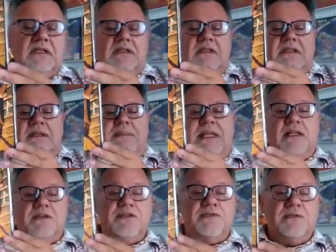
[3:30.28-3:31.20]
I
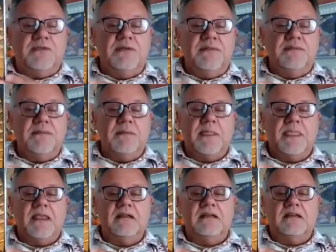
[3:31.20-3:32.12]
paged through it,
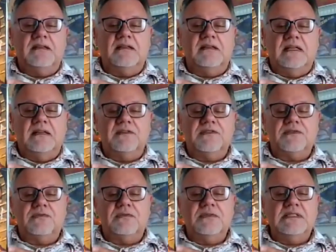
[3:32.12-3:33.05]
and the
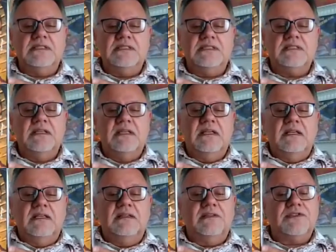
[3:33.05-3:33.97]
stories,
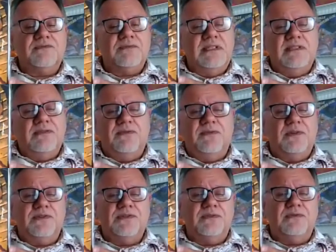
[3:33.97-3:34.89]
there's 3 or
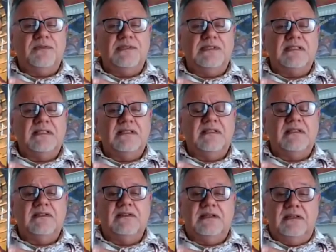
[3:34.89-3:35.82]
4 stories in
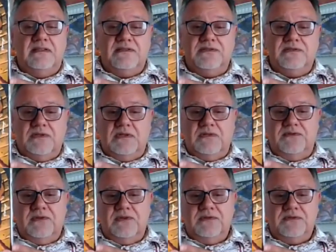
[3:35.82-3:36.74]
here, and this is one of
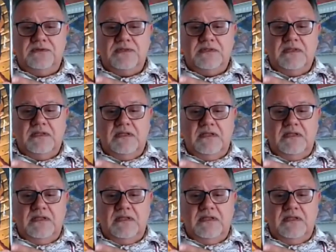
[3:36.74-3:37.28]
those